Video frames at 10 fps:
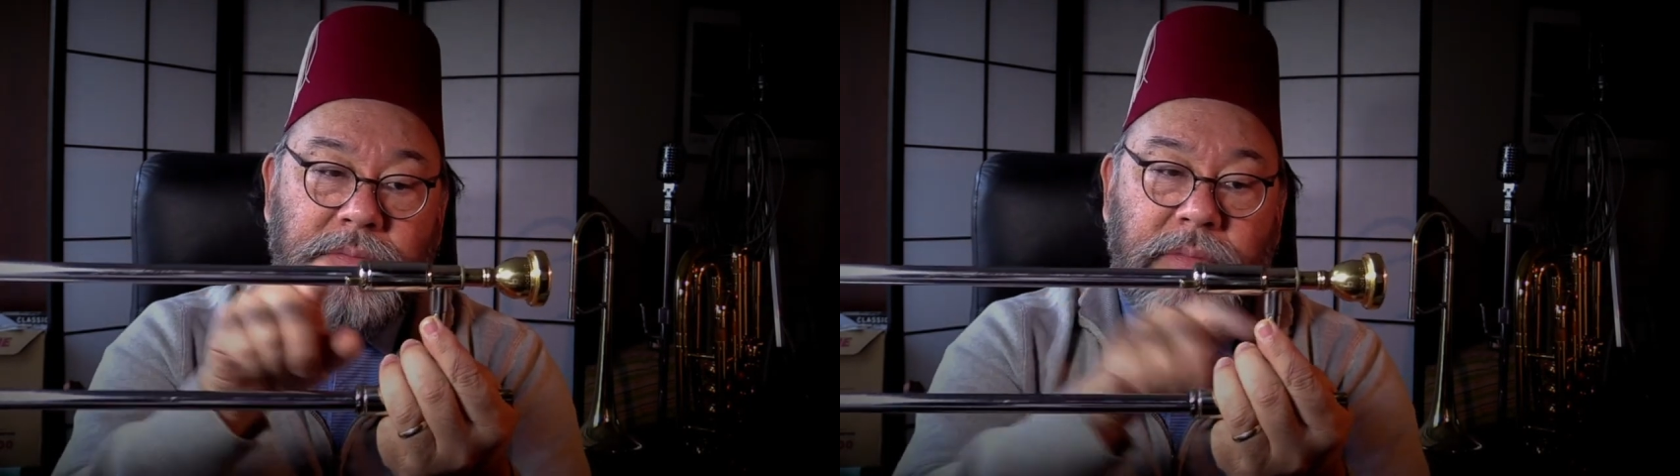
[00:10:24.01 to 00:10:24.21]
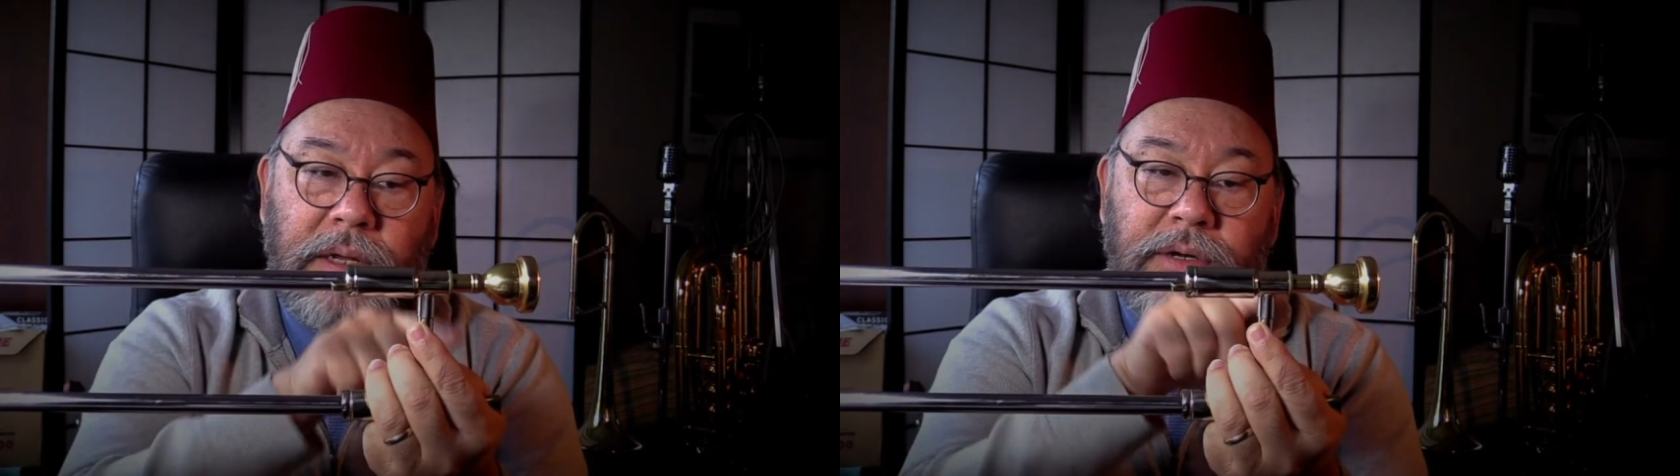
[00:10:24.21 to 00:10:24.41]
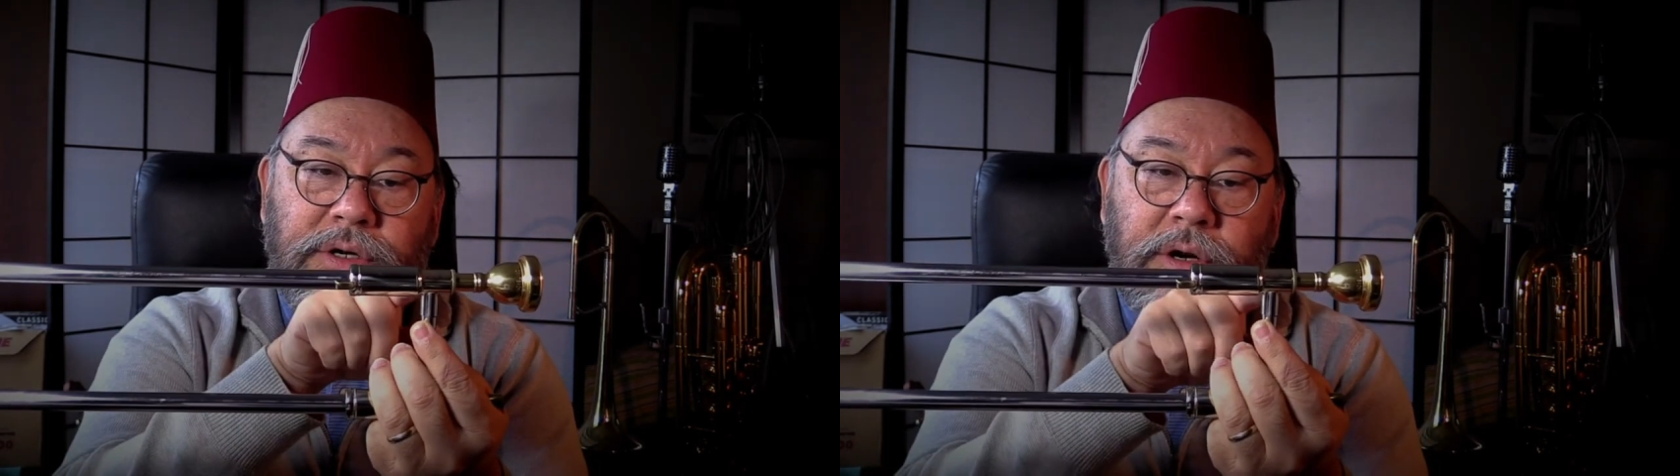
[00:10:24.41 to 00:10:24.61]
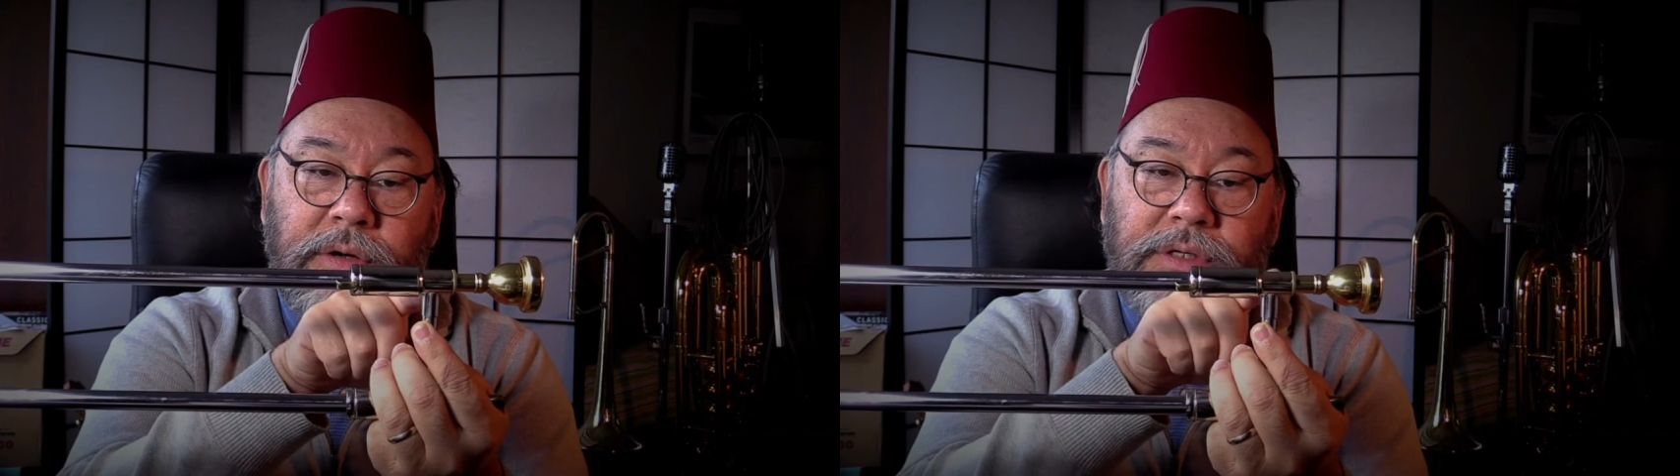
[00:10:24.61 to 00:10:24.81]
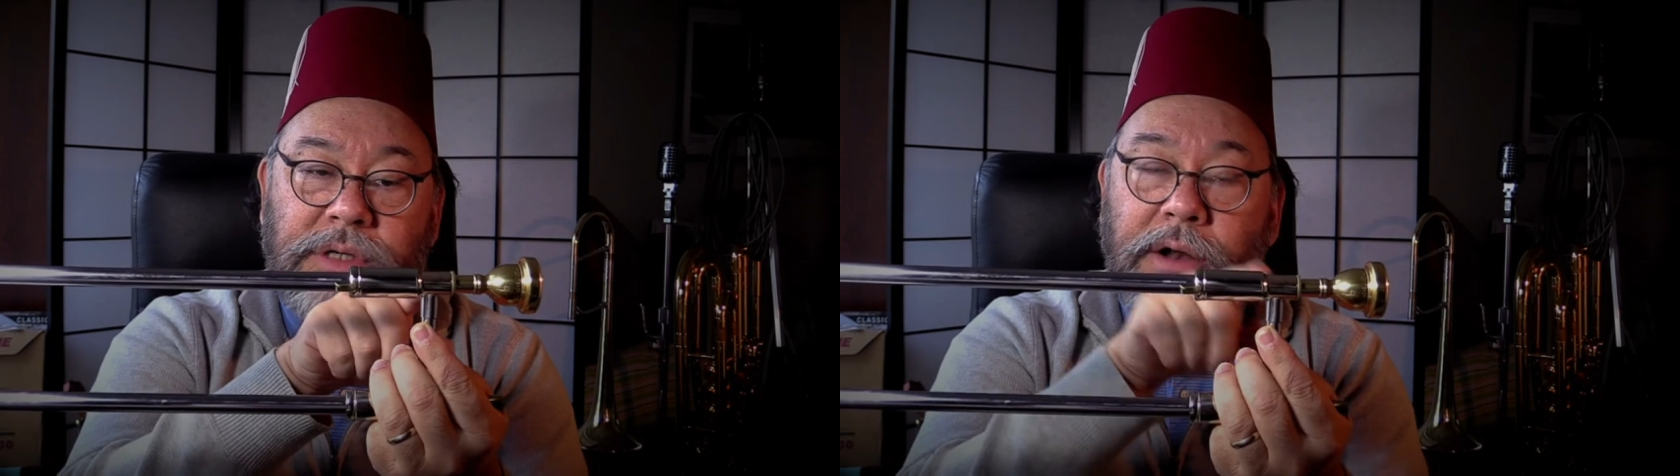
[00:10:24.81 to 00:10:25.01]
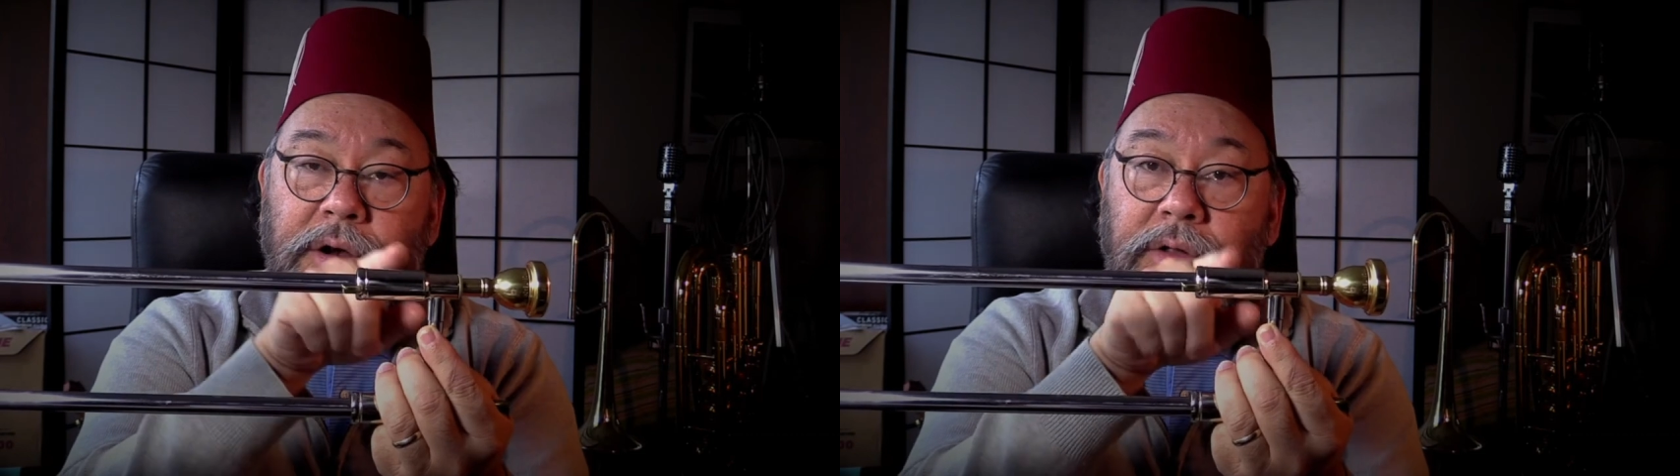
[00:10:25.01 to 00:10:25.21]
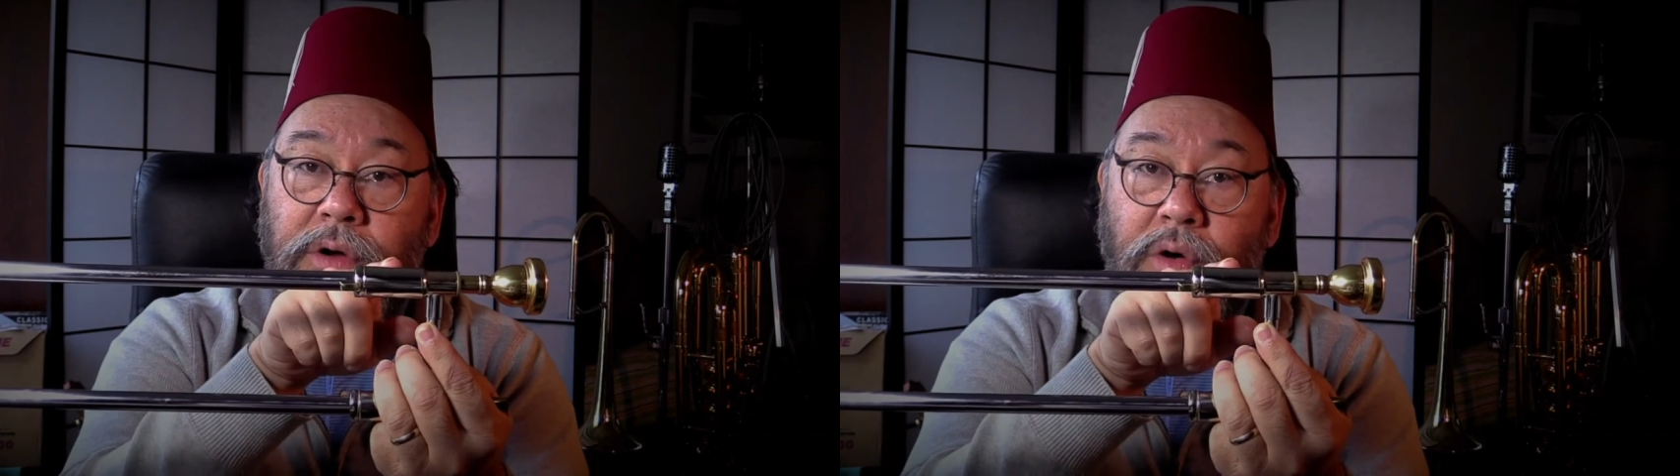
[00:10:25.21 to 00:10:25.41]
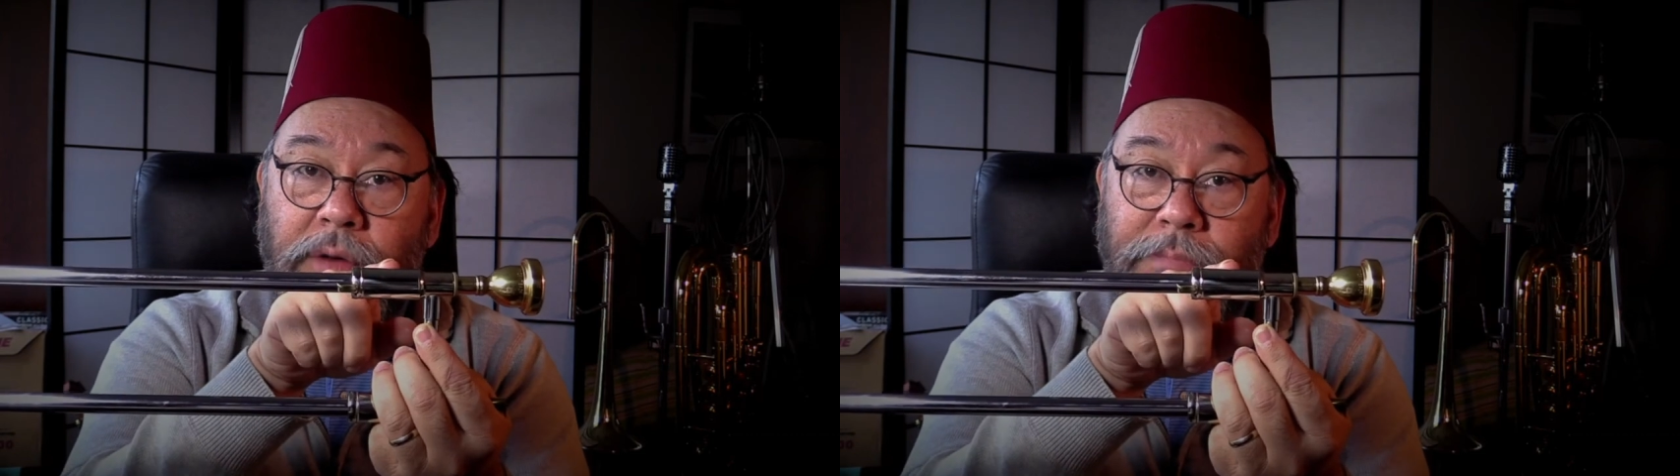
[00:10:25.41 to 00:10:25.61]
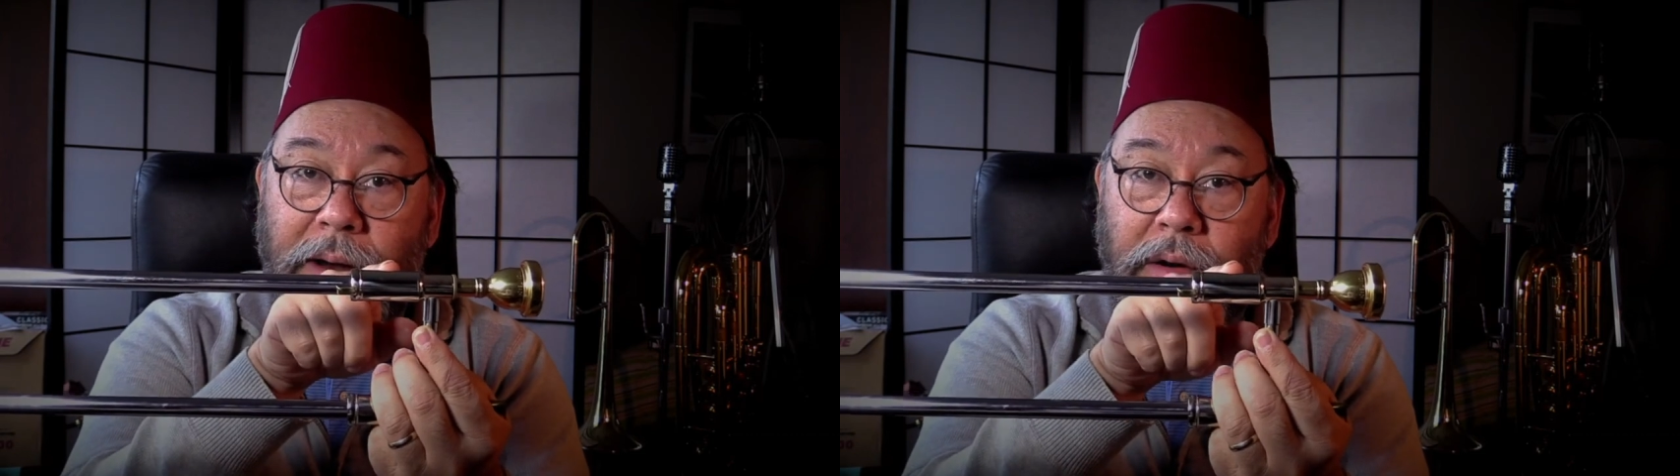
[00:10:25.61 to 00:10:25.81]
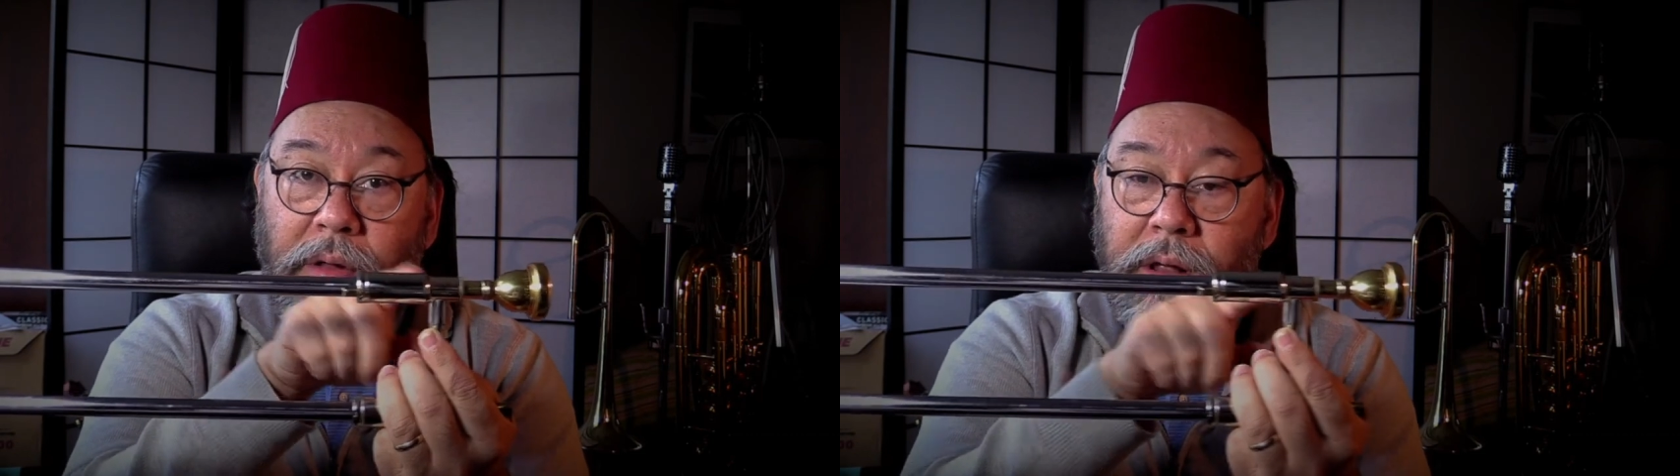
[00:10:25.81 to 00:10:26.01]
in turn soldered to the cork
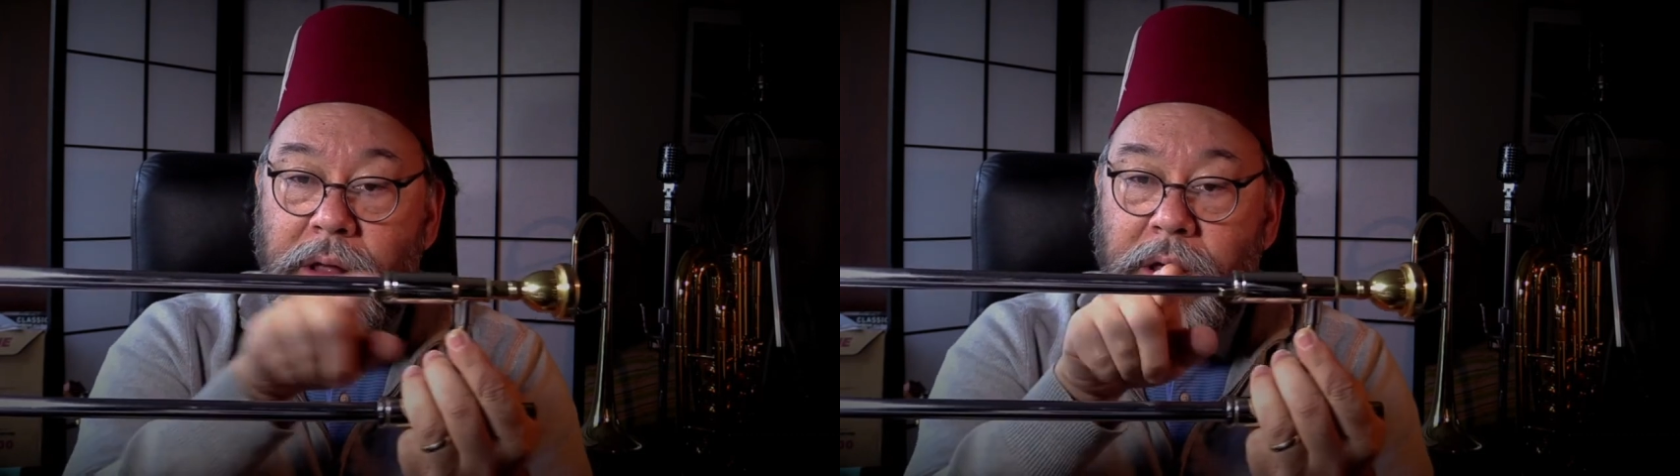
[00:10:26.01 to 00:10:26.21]
barrel,